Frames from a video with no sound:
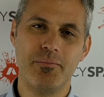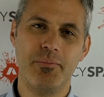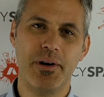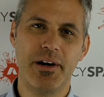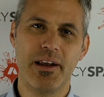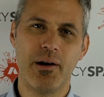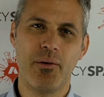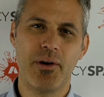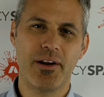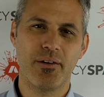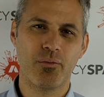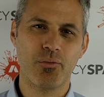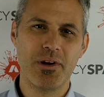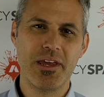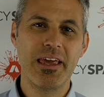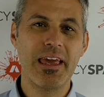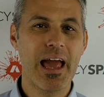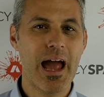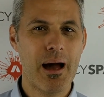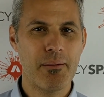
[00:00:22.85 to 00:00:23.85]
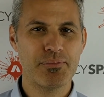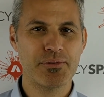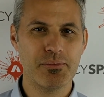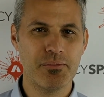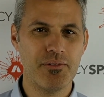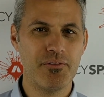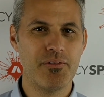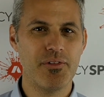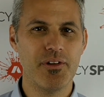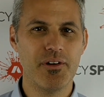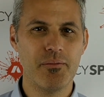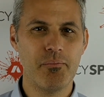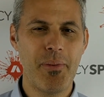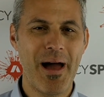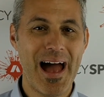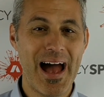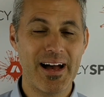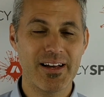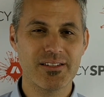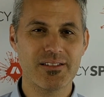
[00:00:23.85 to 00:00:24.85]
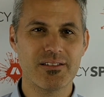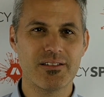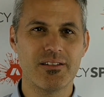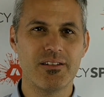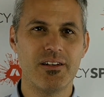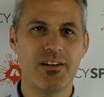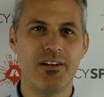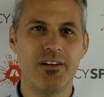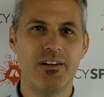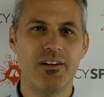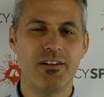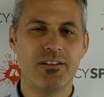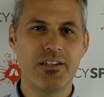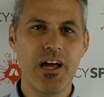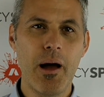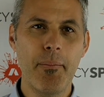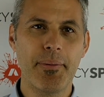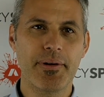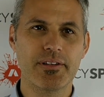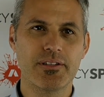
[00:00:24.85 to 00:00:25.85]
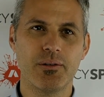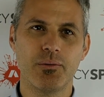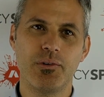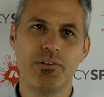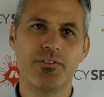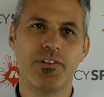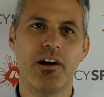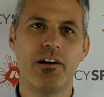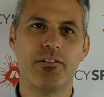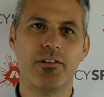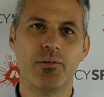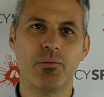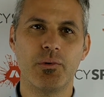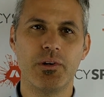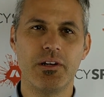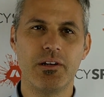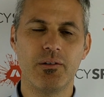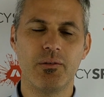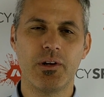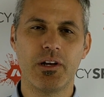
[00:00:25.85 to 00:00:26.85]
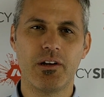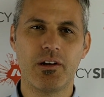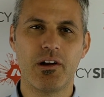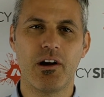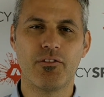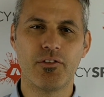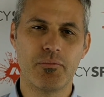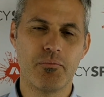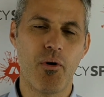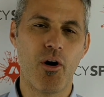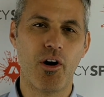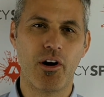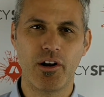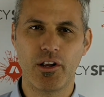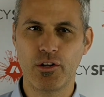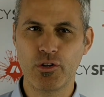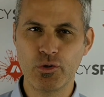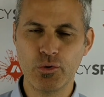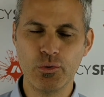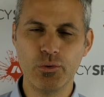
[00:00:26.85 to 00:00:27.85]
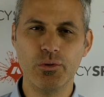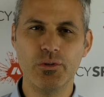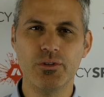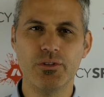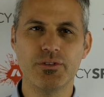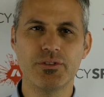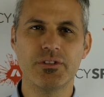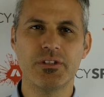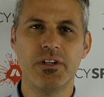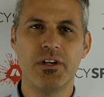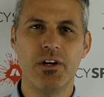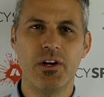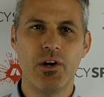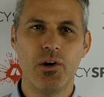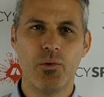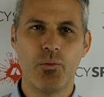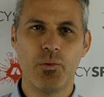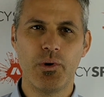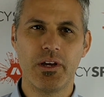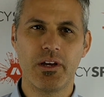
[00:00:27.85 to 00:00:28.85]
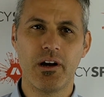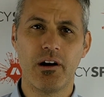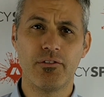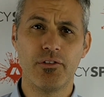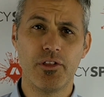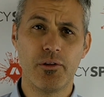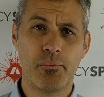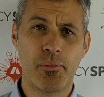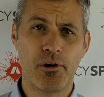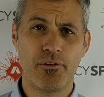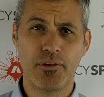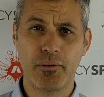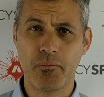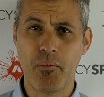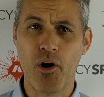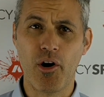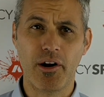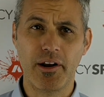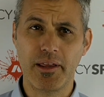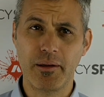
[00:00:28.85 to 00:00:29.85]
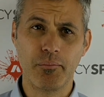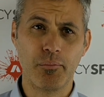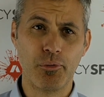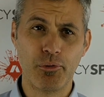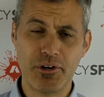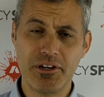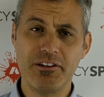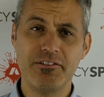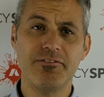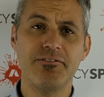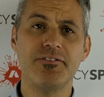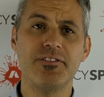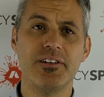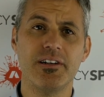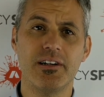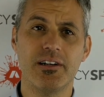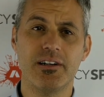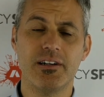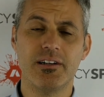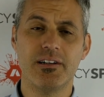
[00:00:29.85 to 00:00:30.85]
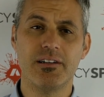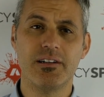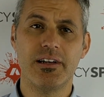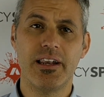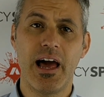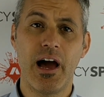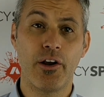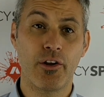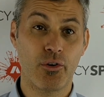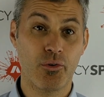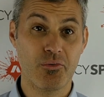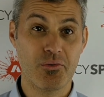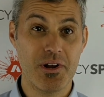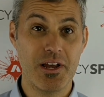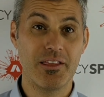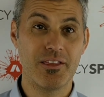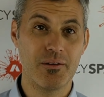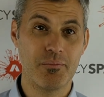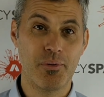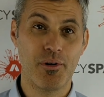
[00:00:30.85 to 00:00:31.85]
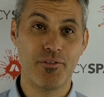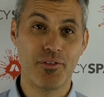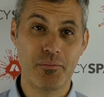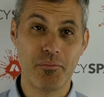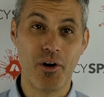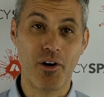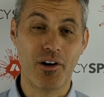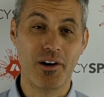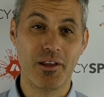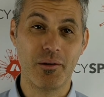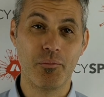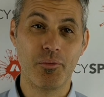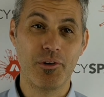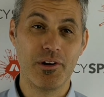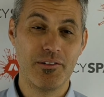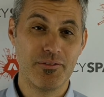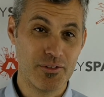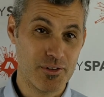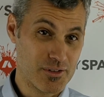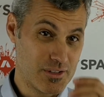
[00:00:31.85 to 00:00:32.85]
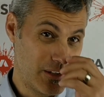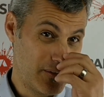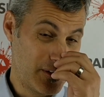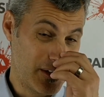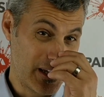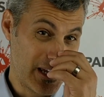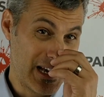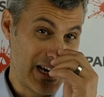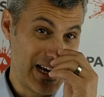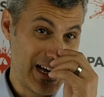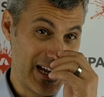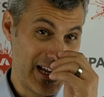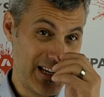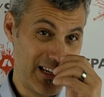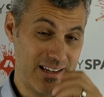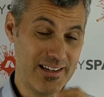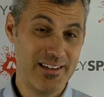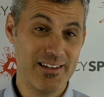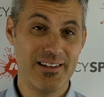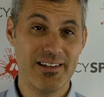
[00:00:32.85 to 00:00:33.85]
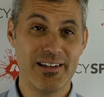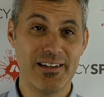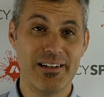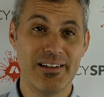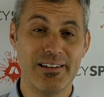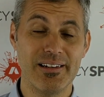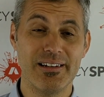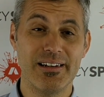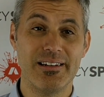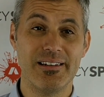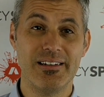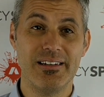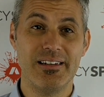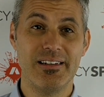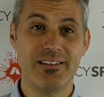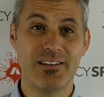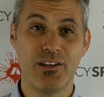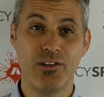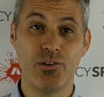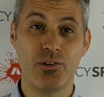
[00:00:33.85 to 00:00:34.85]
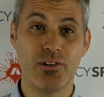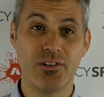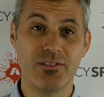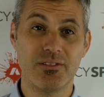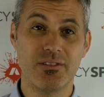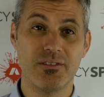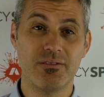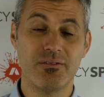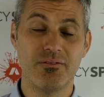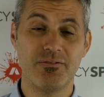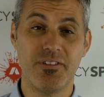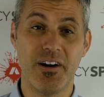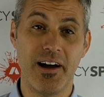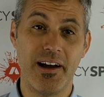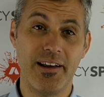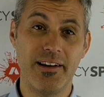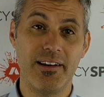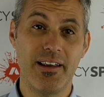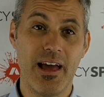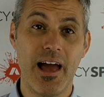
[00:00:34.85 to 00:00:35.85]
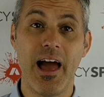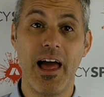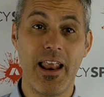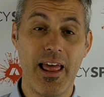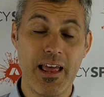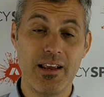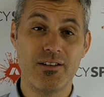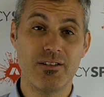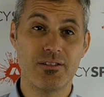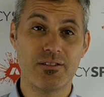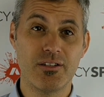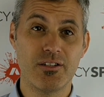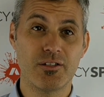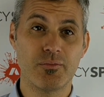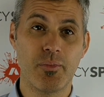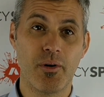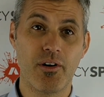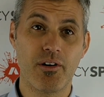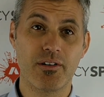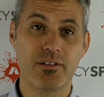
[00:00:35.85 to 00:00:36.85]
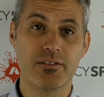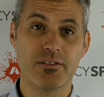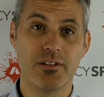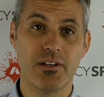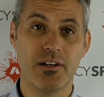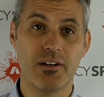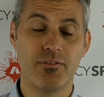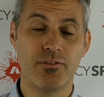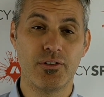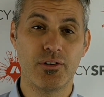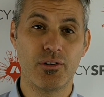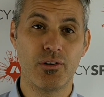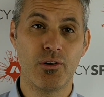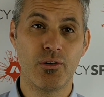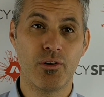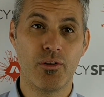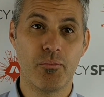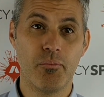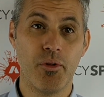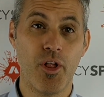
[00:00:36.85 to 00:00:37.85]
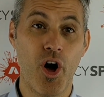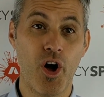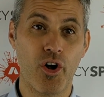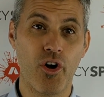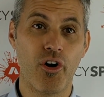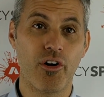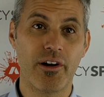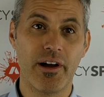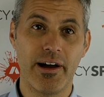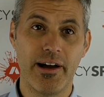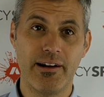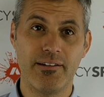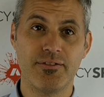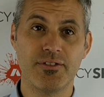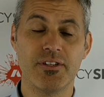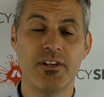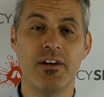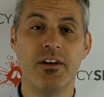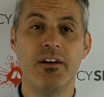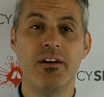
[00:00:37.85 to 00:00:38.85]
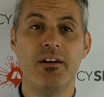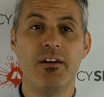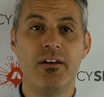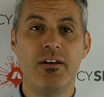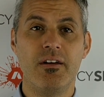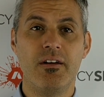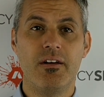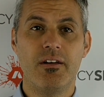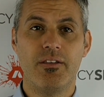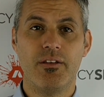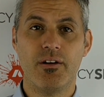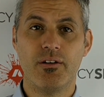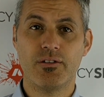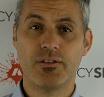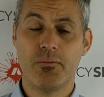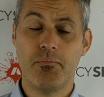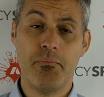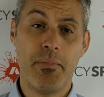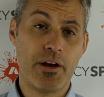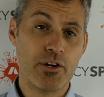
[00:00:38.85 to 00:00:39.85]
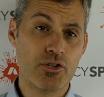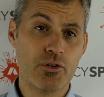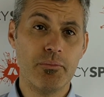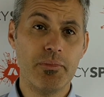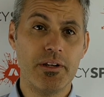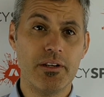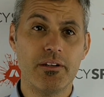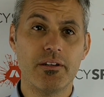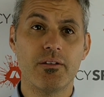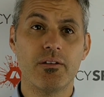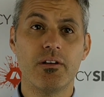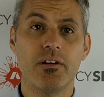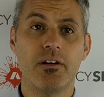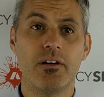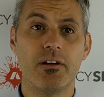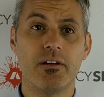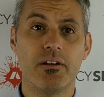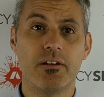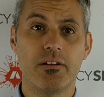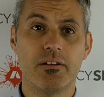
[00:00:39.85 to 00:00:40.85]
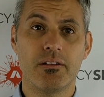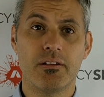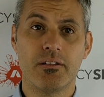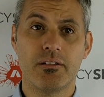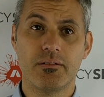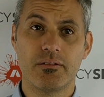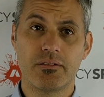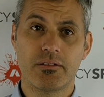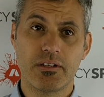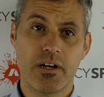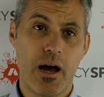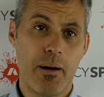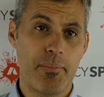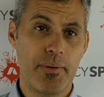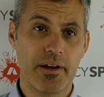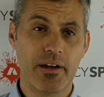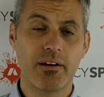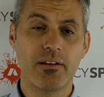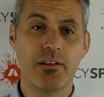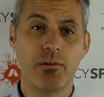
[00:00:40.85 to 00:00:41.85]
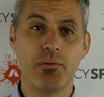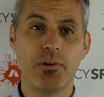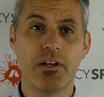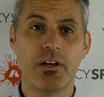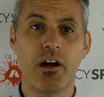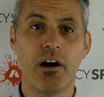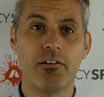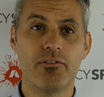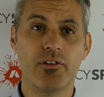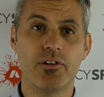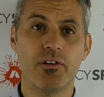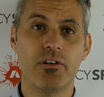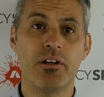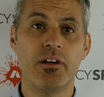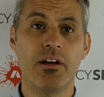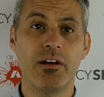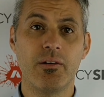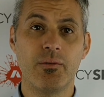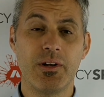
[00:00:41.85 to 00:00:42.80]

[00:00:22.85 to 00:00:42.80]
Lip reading: But I want to recap some of the past topics that we've covered. We covered marketing tools. We covered the perfect marketing brief and how to create the perfect marketing brief. There's even a guide that you can find at AgencySparks if you go to the blog archives. There's a measurement topic that we covered.